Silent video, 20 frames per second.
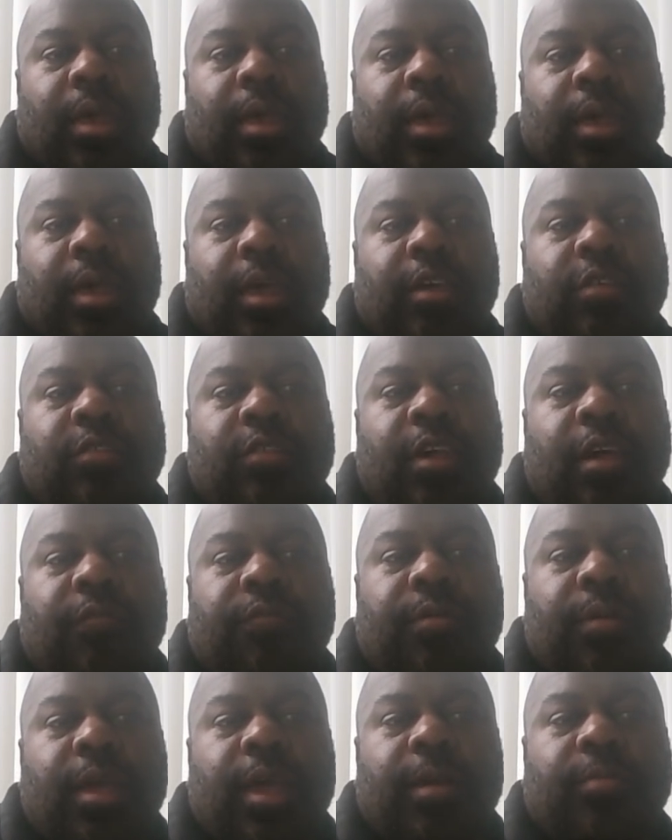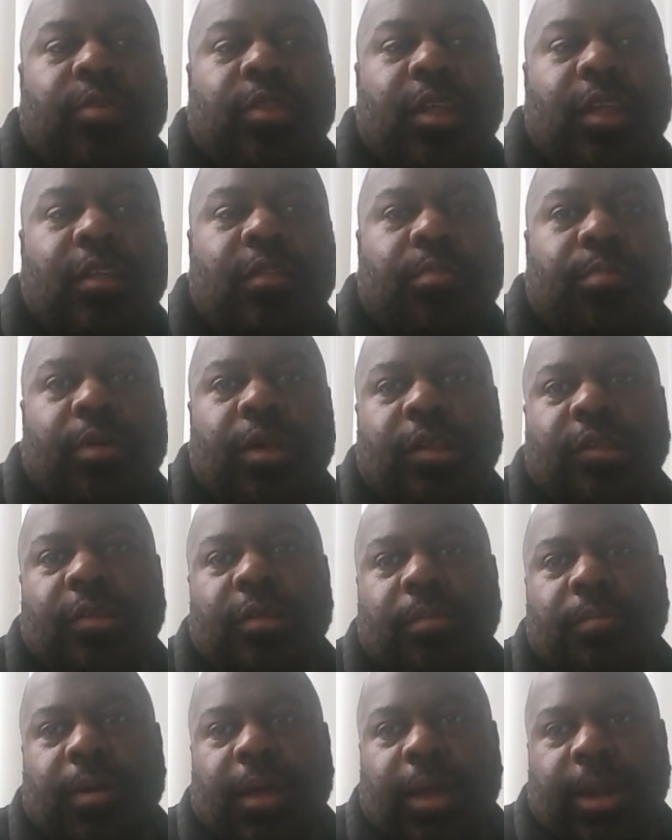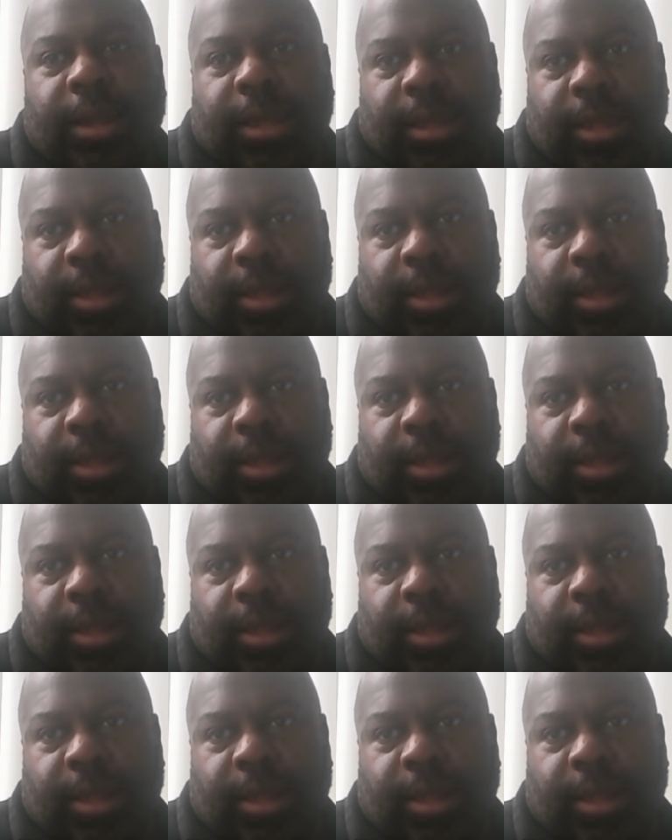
is Jeffrey Epstein's prison buddy.